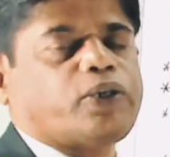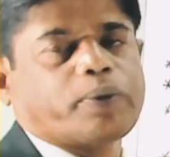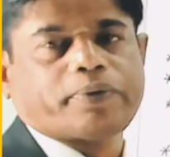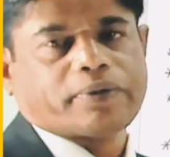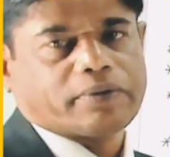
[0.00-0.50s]

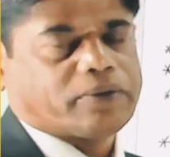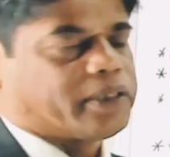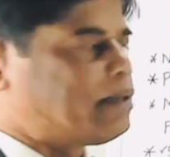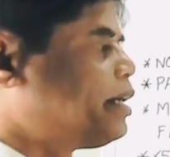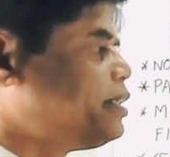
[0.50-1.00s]
groups.
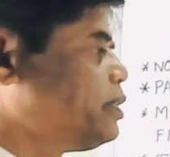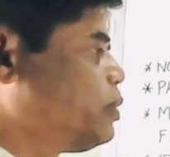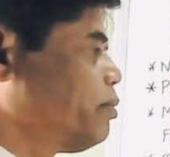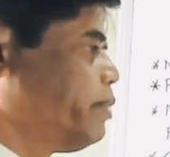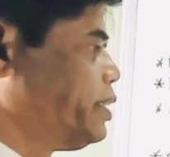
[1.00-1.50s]
Okay,
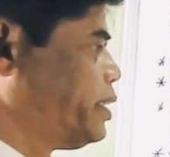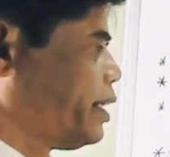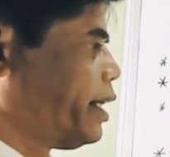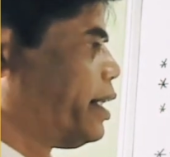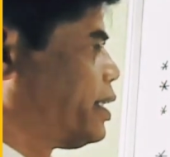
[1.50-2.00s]
benzene
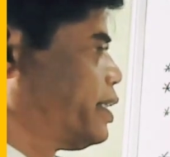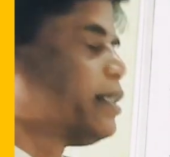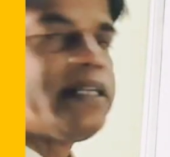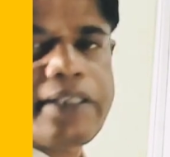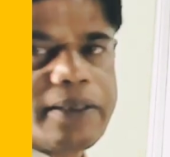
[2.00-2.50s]
ring and other
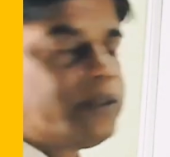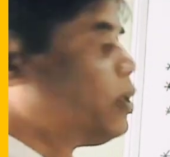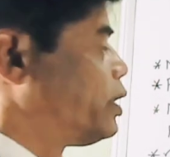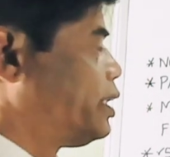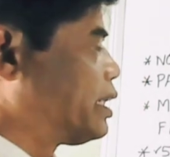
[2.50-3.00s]
things are there
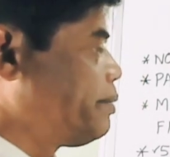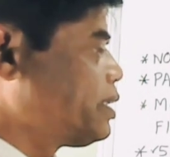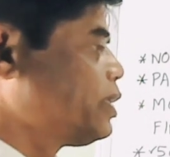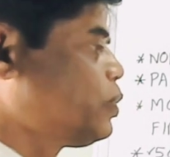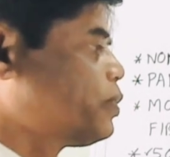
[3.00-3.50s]
in the
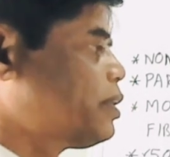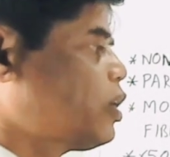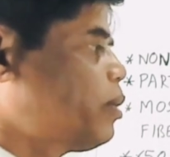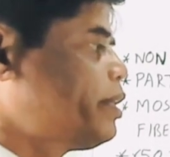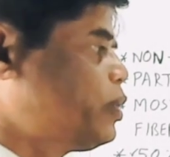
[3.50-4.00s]
chemistry. Those
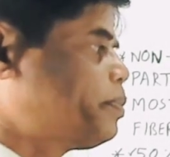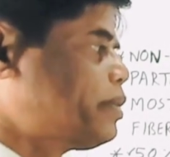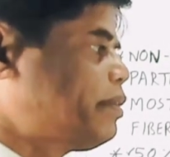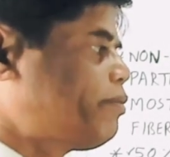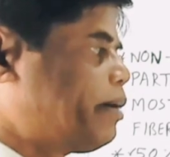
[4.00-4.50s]
aromatic groups
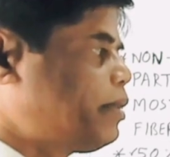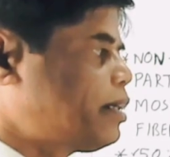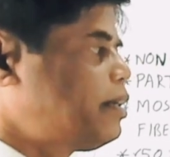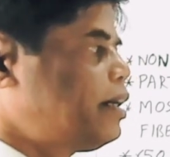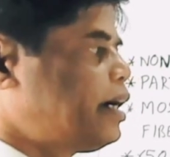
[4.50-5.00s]
of the
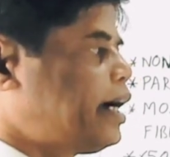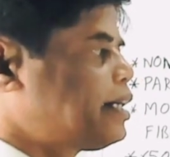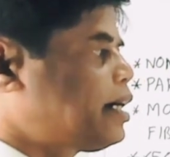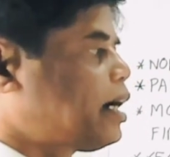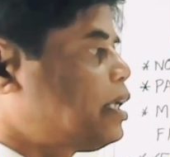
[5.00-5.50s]
fiber
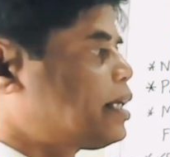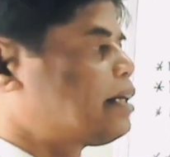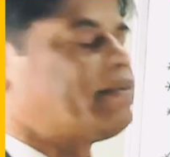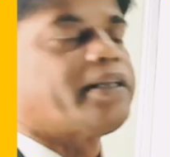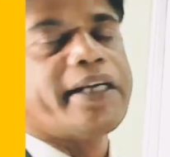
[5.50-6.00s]
and colorant
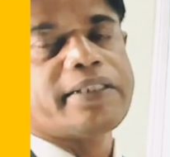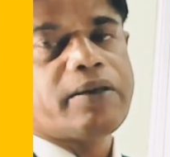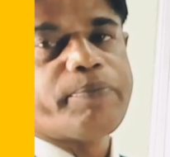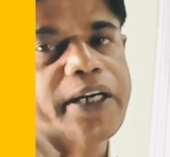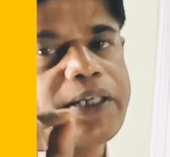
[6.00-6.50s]
of the dyes.
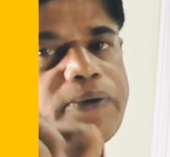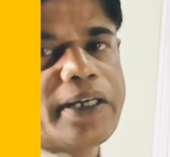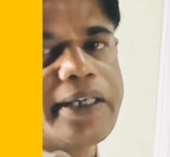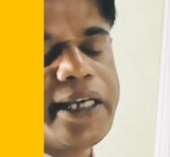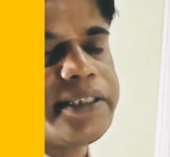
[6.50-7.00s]

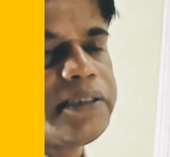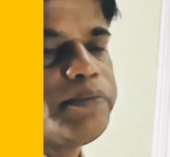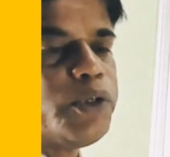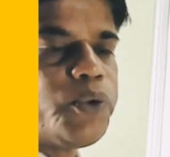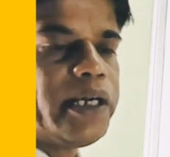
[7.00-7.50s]
Particular dyes,
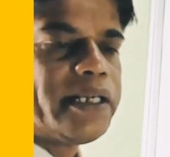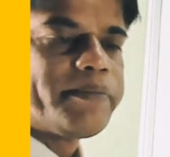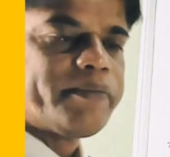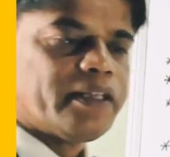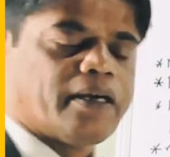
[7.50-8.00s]
blue
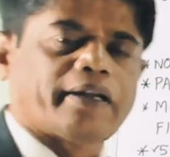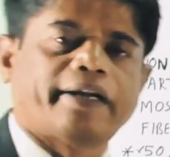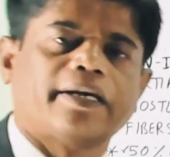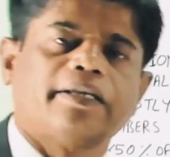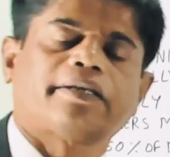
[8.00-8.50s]
color,
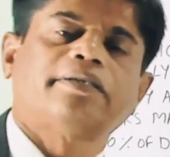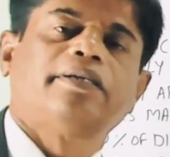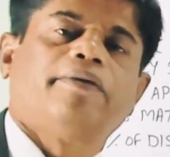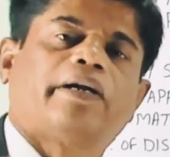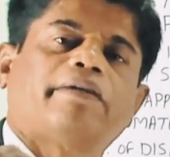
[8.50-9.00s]
red color,
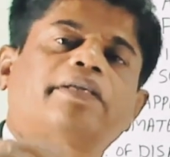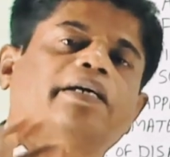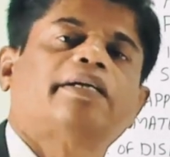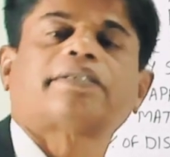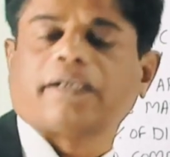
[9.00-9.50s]
whatever
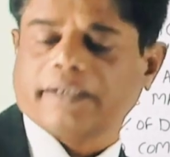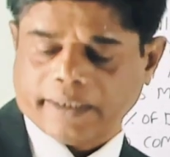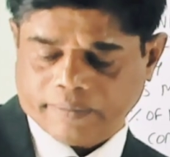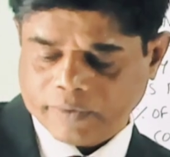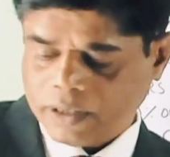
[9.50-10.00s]
colors are there,